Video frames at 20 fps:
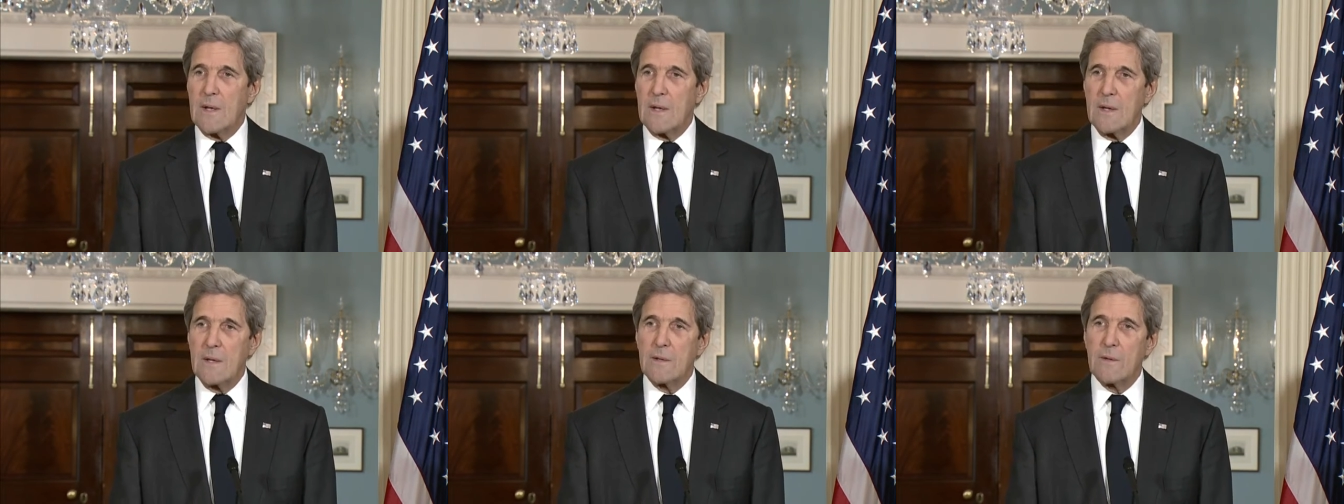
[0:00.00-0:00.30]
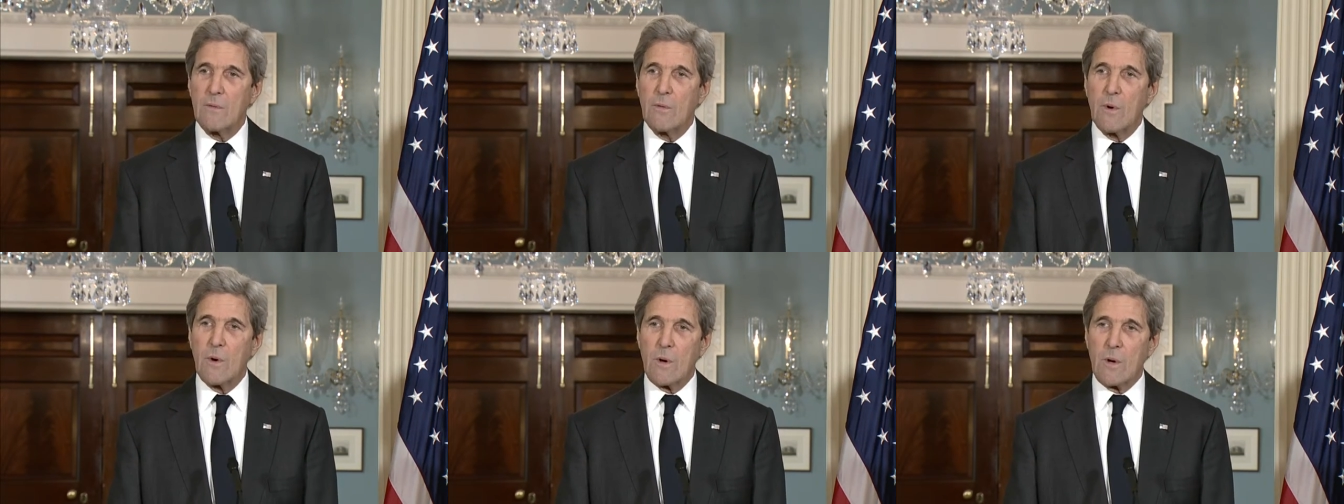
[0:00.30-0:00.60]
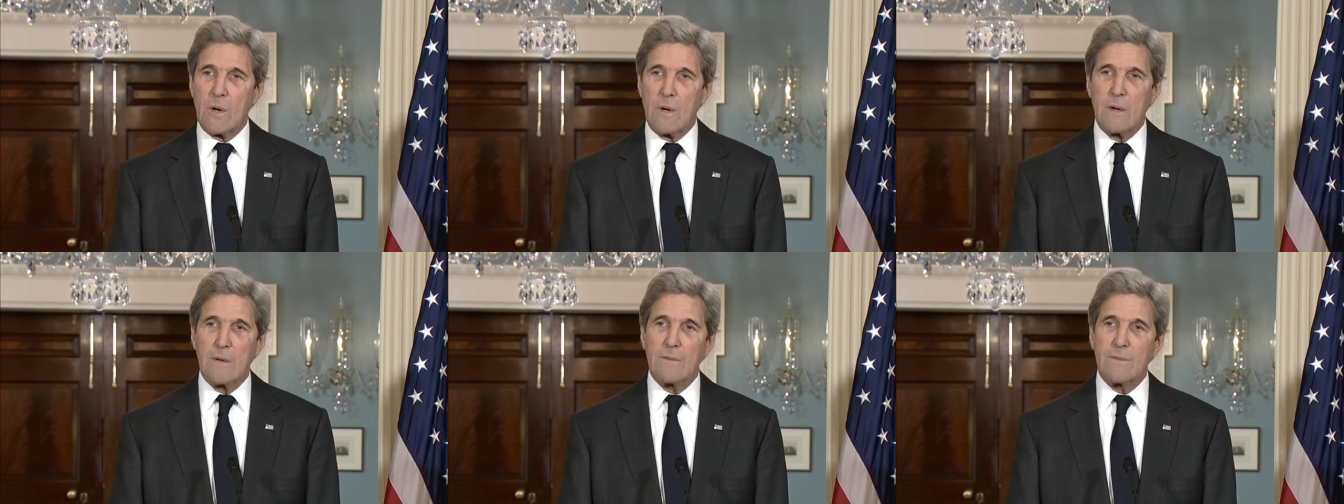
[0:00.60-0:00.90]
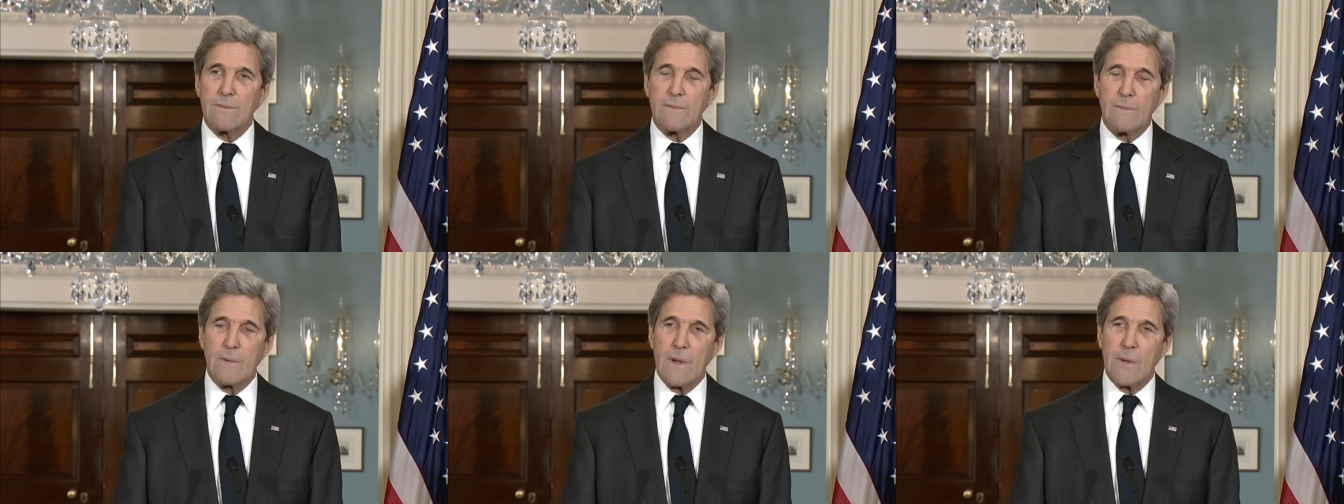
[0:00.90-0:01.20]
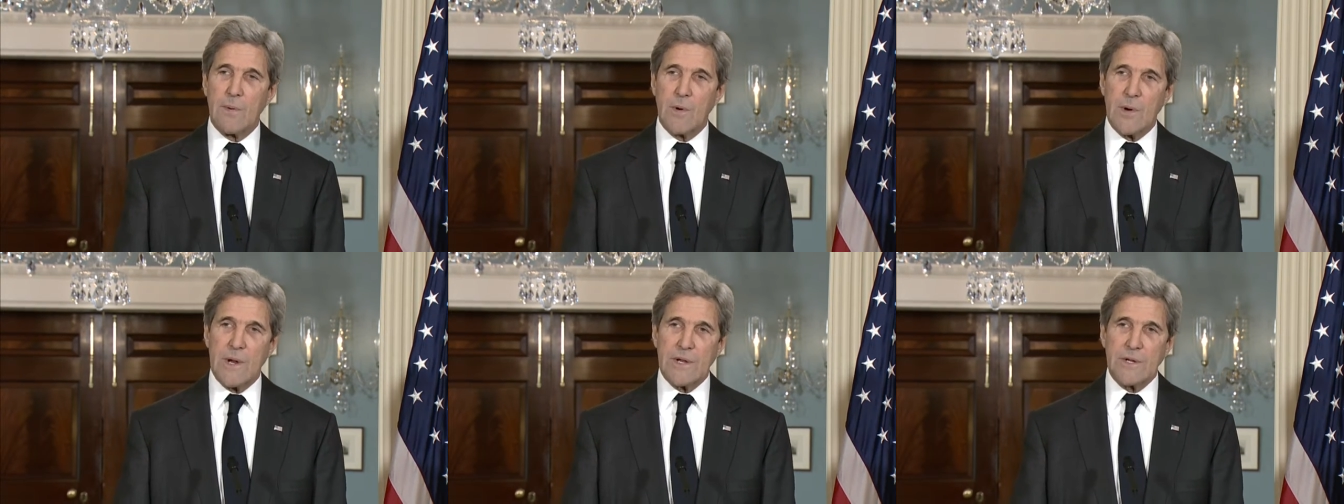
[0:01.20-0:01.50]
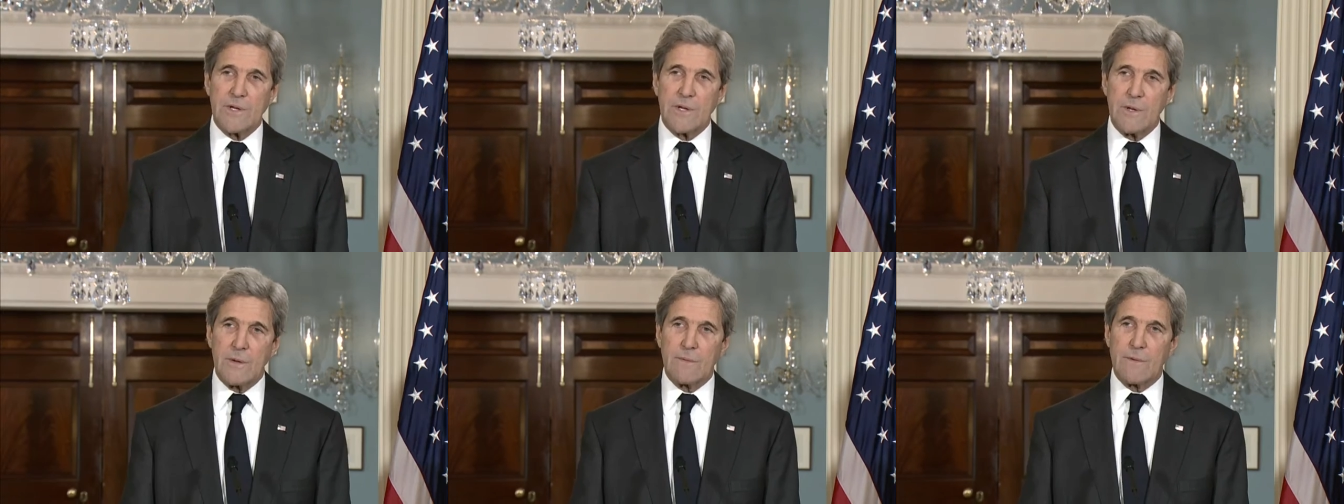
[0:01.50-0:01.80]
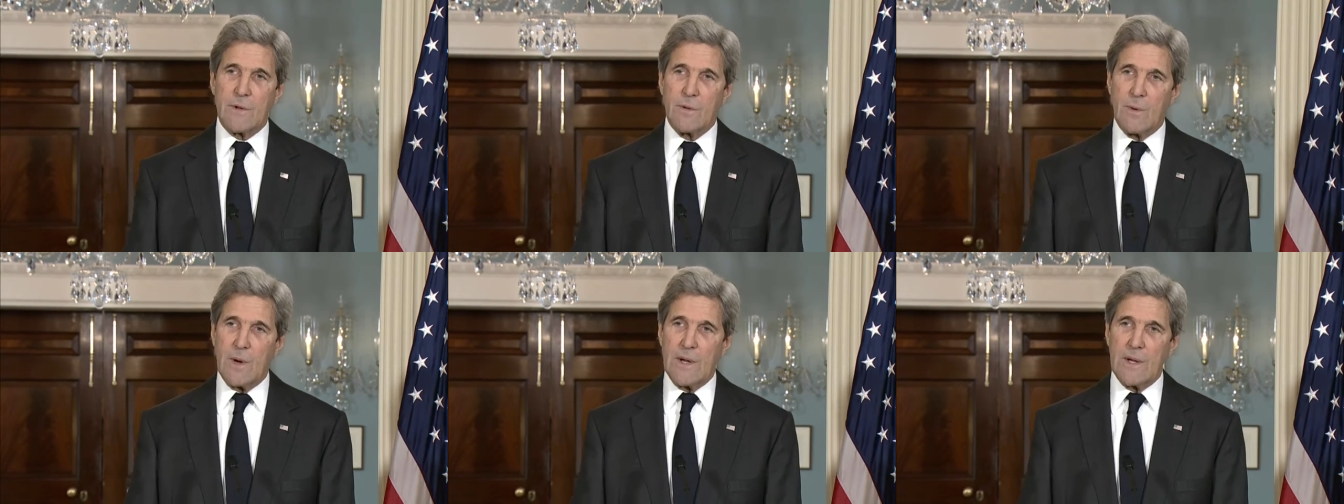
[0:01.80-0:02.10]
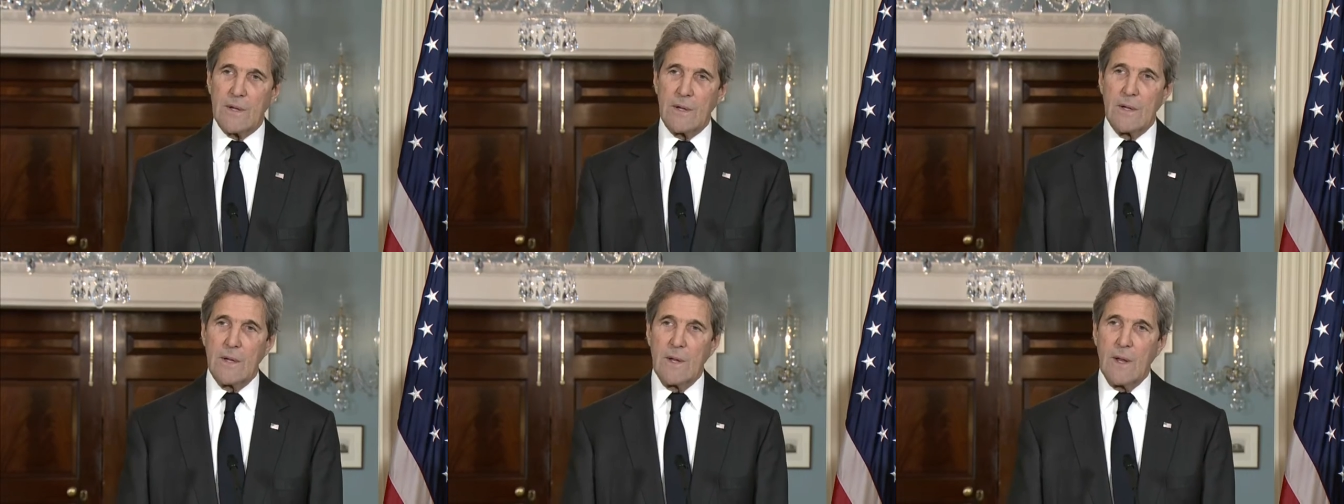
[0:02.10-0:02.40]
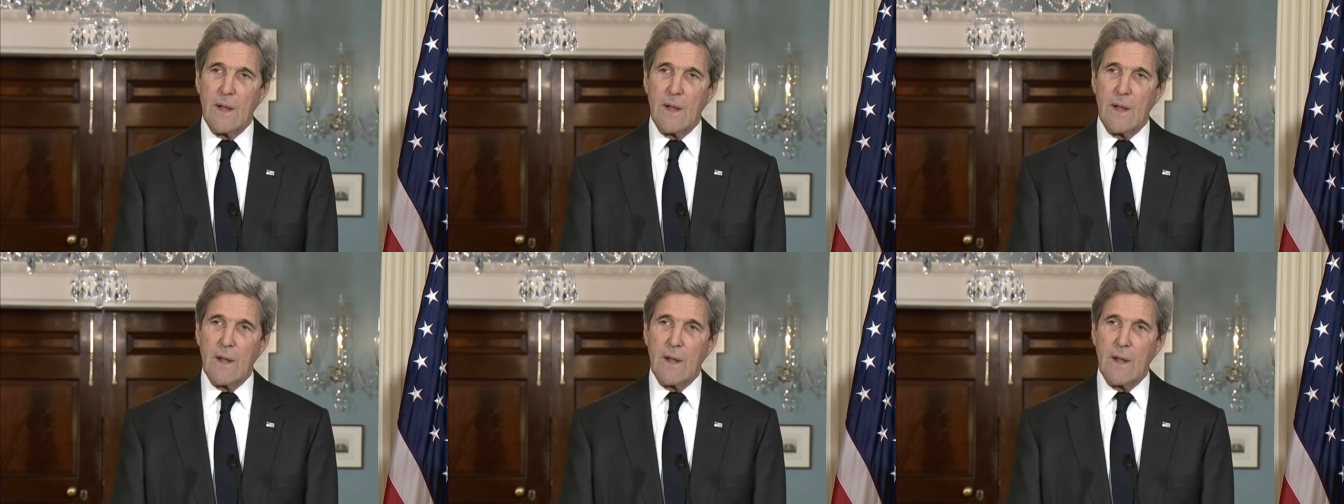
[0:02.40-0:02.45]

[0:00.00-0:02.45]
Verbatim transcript: in the war of liberation of Kuwait,